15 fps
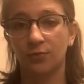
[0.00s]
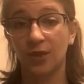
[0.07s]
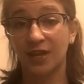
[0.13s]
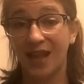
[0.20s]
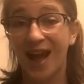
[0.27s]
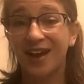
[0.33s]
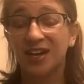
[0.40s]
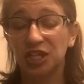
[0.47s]

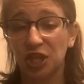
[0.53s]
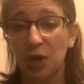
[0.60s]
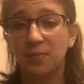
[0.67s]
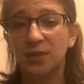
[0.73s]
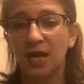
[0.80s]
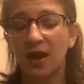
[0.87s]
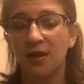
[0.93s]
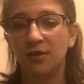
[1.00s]
And at
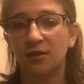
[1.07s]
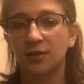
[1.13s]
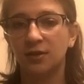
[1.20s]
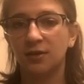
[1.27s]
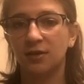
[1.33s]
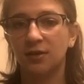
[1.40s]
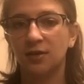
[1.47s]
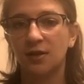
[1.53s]
Columbia,
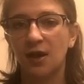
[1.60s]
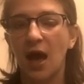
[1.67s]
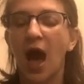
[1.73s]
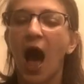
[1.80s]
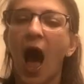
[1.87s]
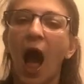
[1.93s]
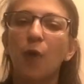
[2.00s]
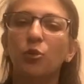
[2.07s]

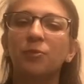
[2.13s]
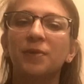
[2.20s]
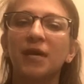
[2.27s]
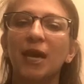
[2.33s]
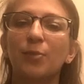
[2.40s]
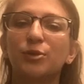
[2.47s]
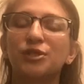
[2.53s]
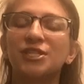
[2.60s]
I will
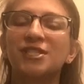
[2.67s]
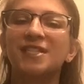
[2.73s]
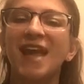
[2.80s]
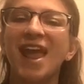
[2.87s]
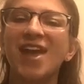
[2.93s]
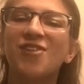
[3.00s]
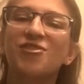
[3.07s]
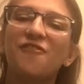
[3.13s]
be able to
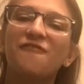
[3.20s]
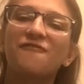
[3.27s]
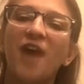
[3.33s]
take the